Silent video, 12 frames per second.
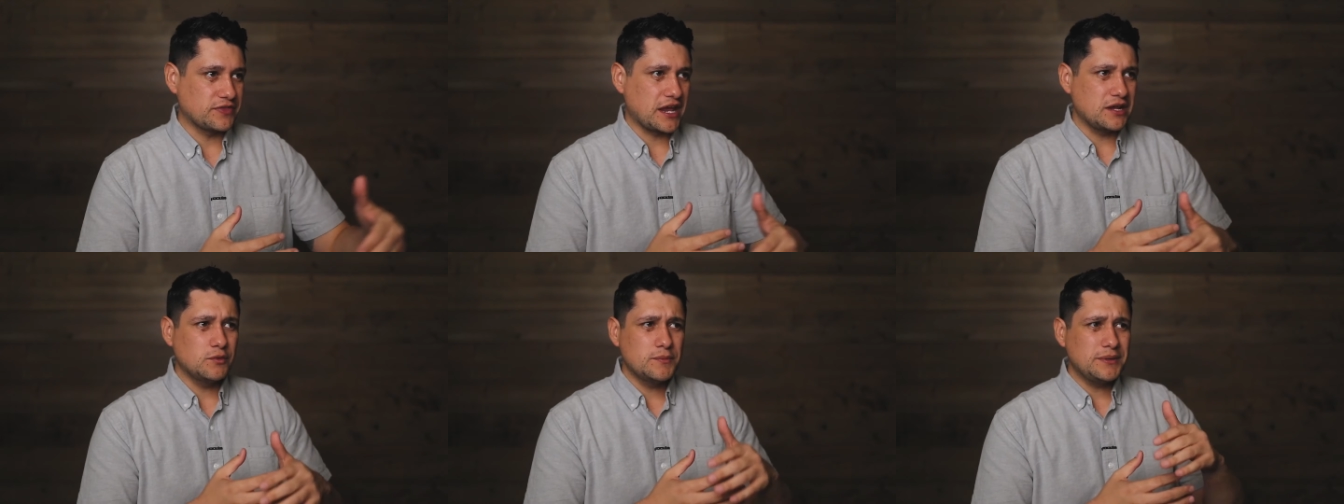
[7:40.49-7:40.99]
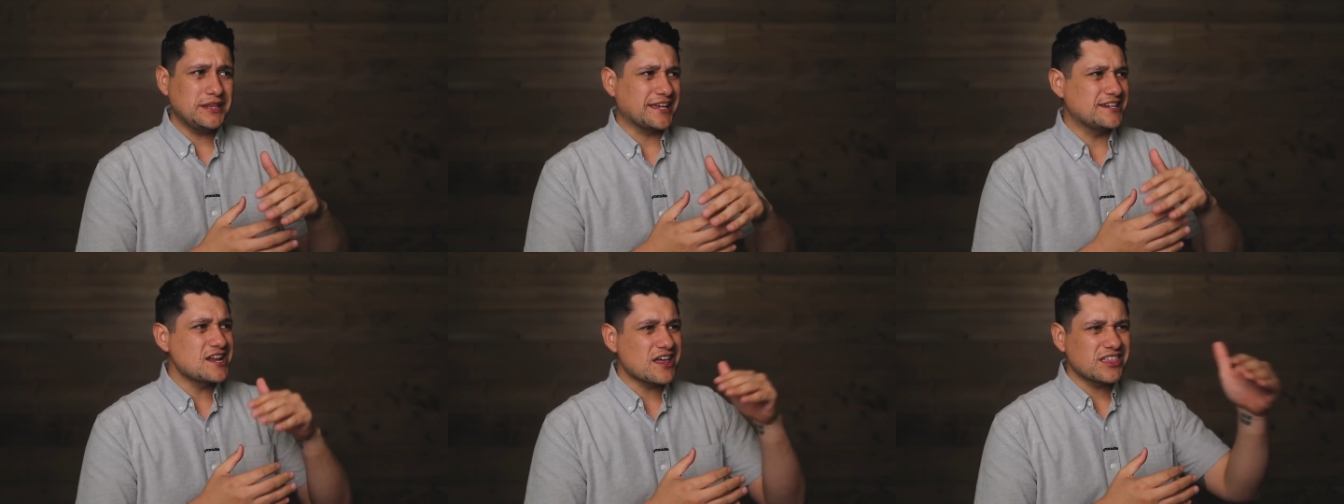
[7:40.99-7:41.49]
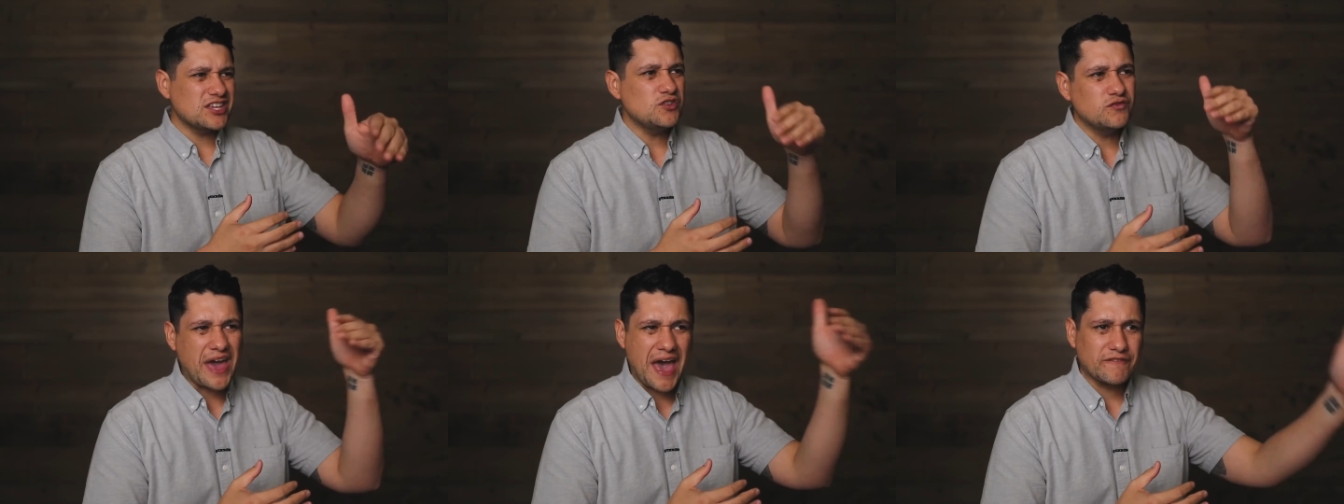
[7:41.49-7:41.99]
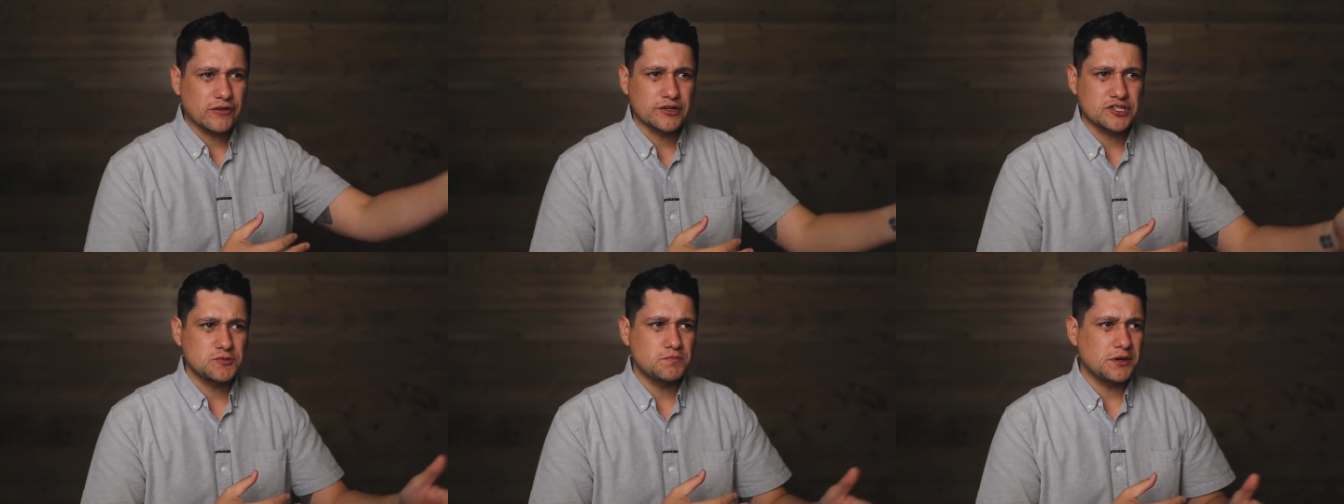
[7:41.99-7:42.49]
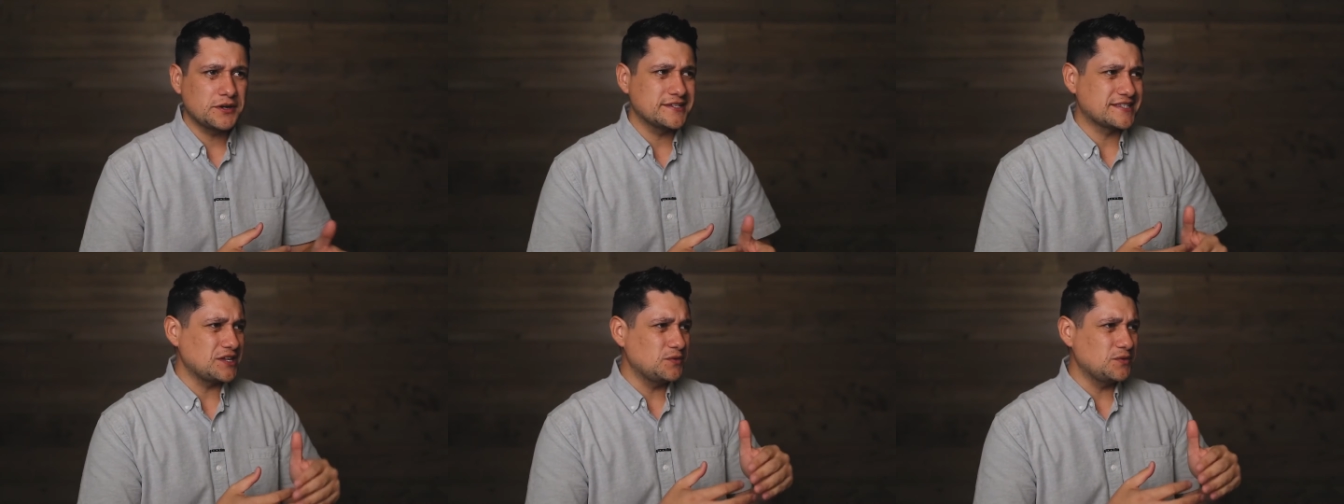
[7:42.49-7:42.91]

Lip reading: that it would be like nothing you've ever experienced,